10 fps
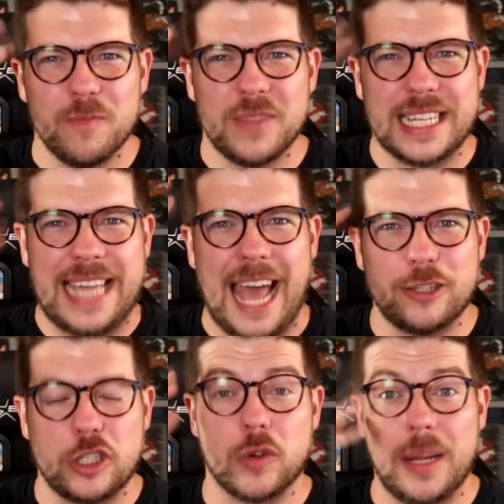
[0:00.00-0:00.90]

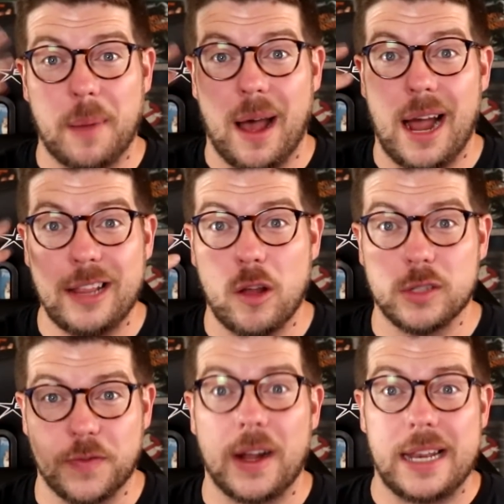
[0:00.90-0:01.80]
gadgetry behind
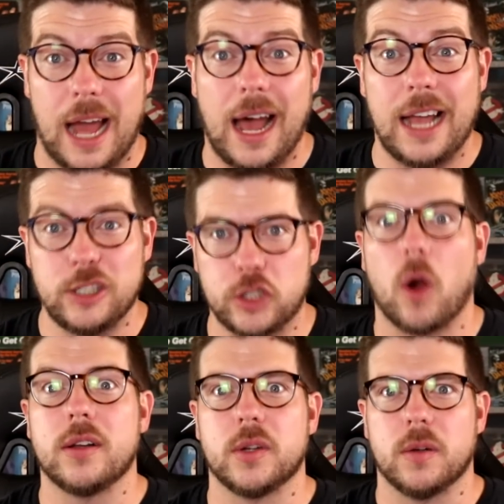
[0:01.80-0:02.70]
those fucking eyes
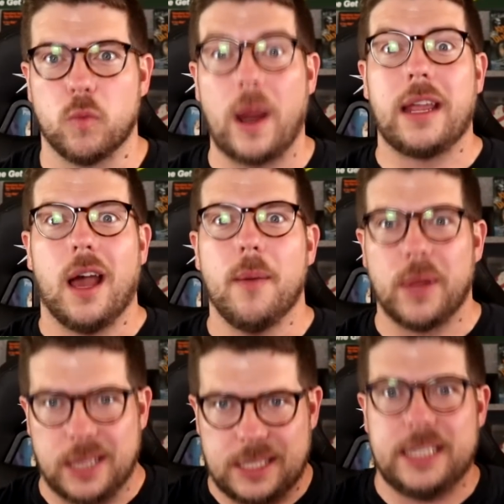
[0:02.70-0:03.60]
start to wake up,
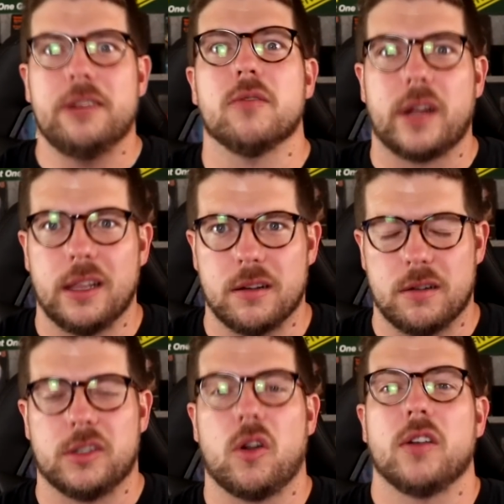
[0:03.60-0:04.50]
like the serial killer in
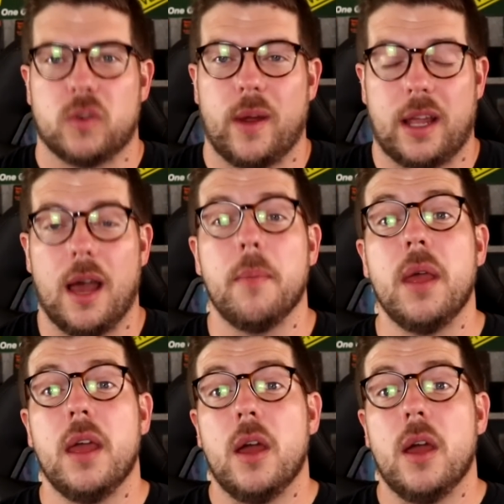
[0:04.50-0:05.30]
her start to wake up,